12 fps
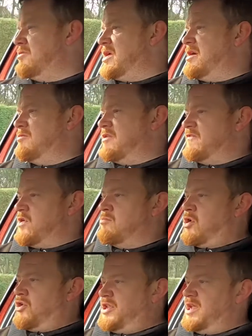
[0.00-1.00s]
there with a few
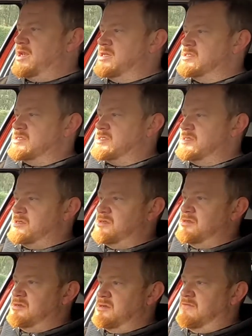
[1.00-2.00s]
more dealers
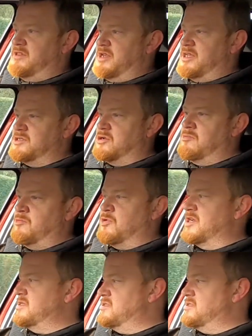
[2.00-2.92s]
over the next coming week,